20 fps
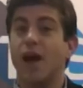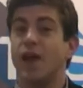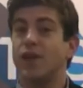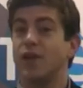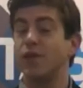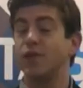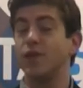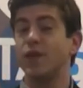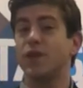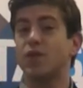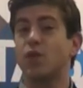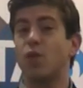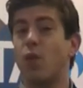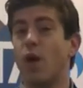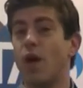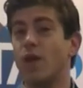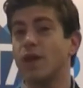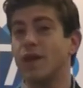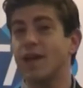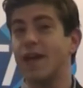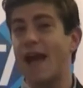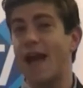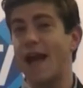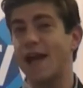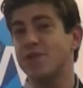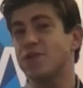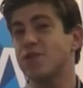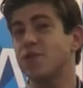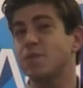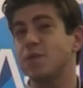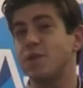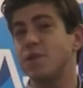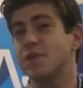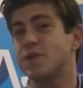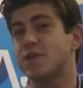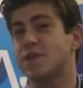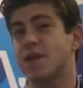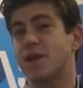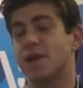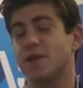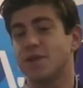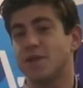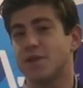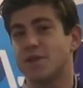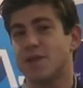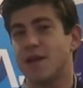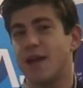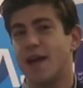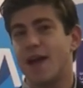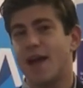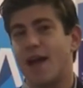You need quality attribute skills,